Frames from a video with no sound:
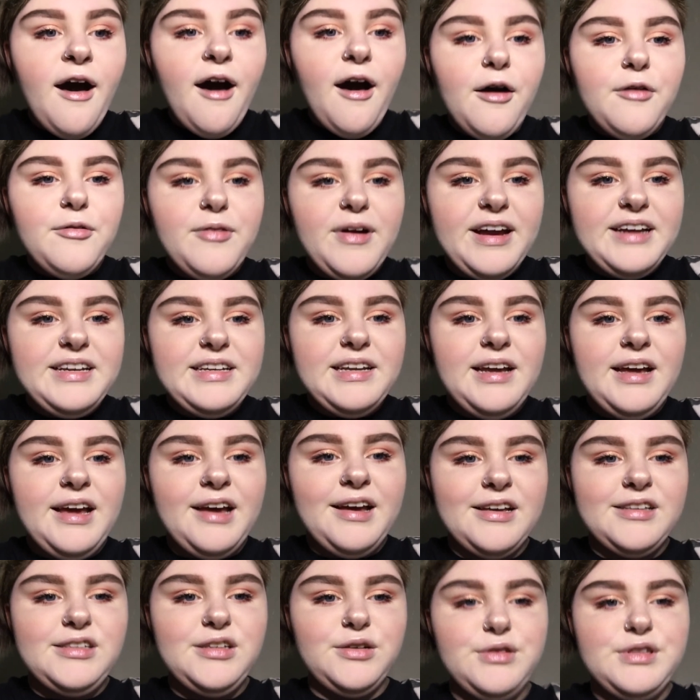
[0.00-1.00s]
Alright,
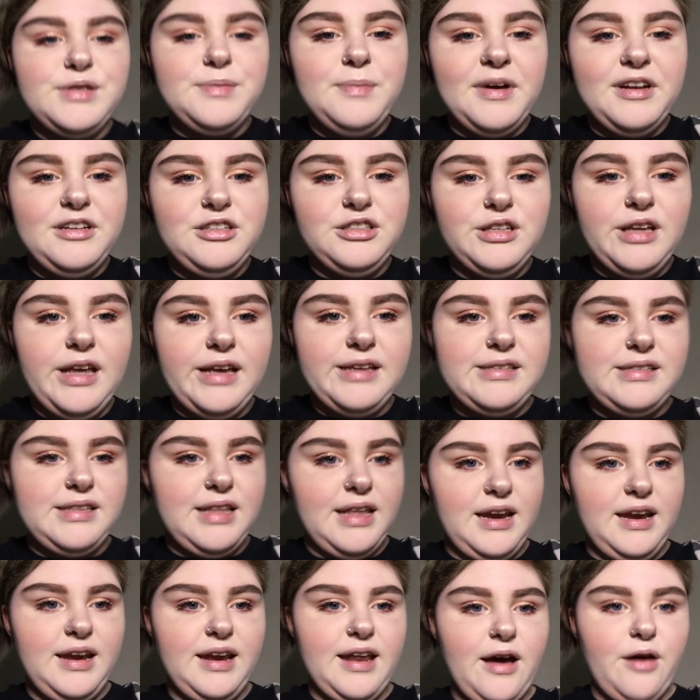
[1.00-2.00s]
so it's much less
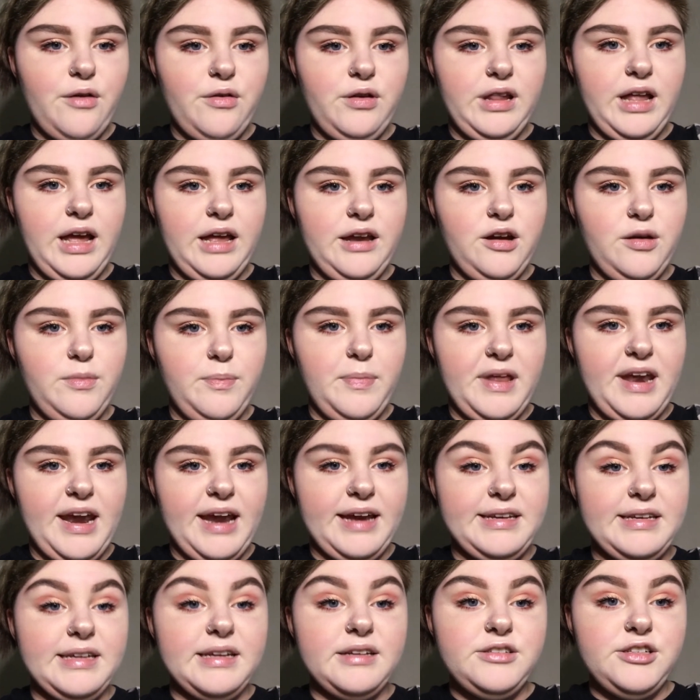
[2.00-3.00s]
than an hour later, but I
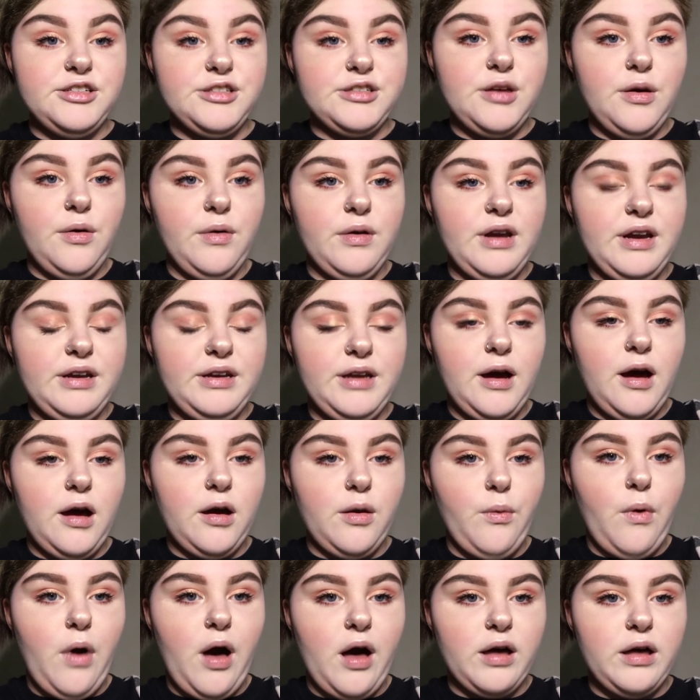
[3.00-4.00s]
did just go on a
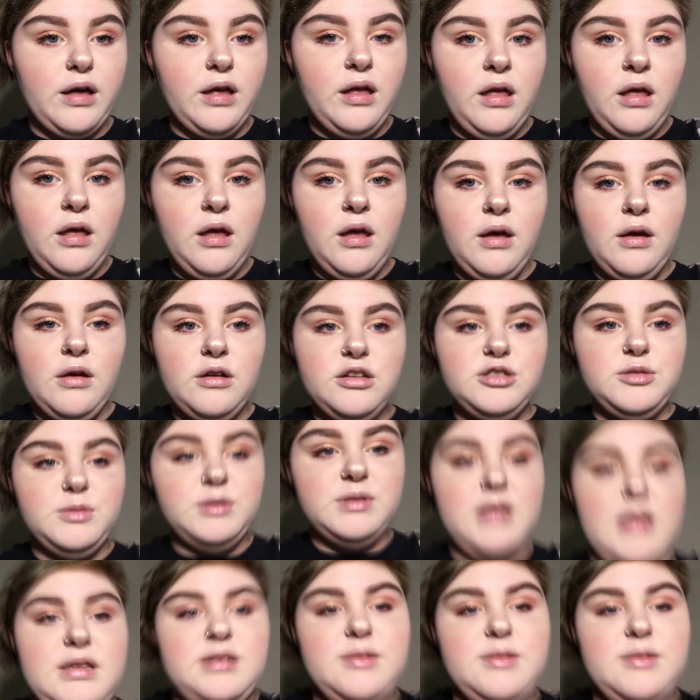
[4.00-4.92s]
dog walk, which means I